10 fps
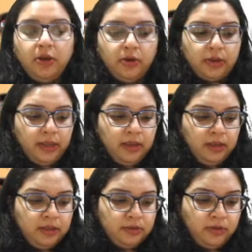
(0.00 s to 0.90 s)
Okay,
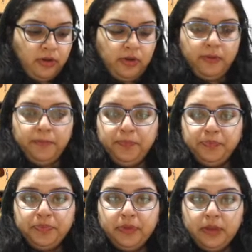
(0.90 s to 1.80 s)
so
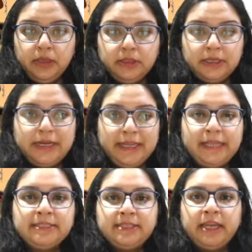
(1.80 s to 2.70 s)
the
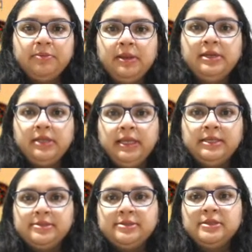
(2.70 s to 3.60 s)
correct statement
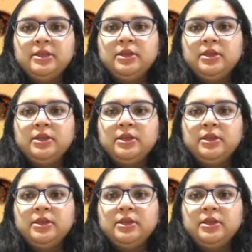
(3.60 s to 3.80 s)
is